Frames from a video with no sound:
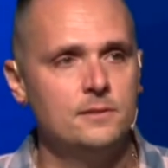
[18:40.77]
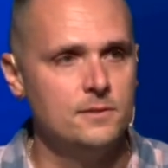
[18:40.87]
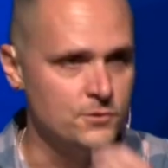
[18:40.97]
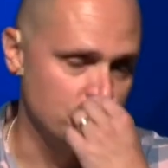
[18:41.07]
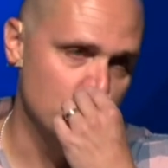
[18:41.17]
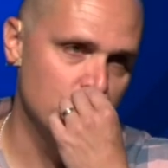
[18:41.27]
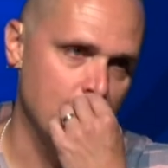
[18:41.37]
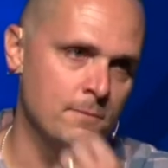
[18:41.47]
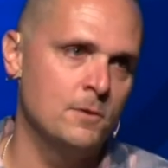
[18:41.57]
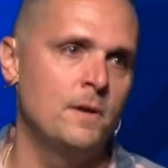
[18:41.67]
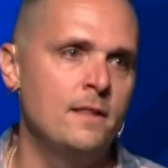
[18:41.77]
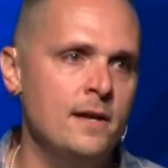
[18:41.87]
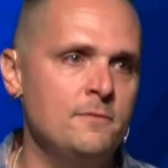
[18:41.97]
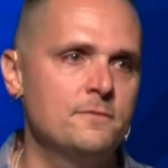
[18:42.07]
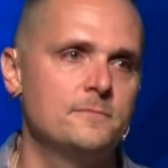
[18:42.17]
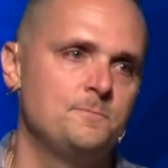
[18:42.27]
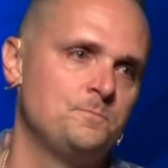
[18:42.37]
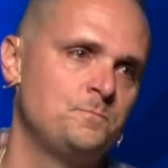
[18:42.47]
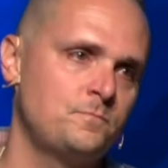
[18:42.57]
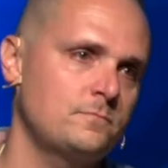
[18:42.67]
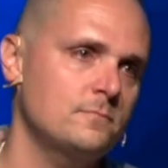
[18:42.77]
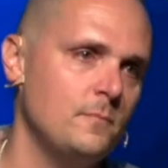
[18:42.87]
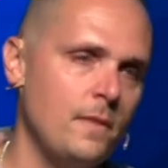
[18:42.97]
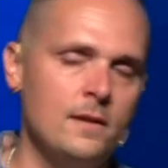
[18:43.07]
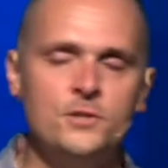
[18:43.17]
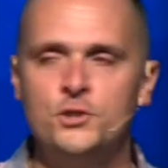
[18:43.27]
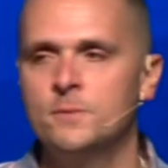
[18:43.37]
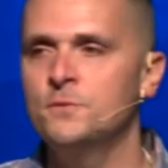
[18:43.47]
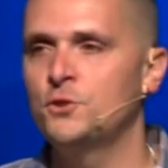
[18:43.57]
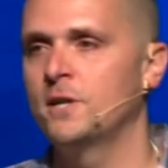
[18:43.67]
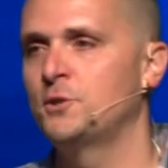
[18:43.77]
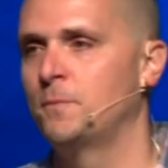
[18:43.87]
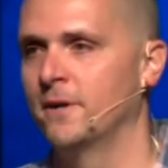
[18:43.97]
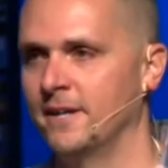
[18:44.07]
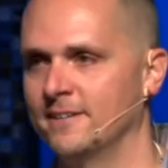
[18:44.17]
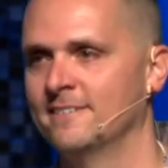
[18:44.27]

So, you know who came into my life? Jim Stretchberry.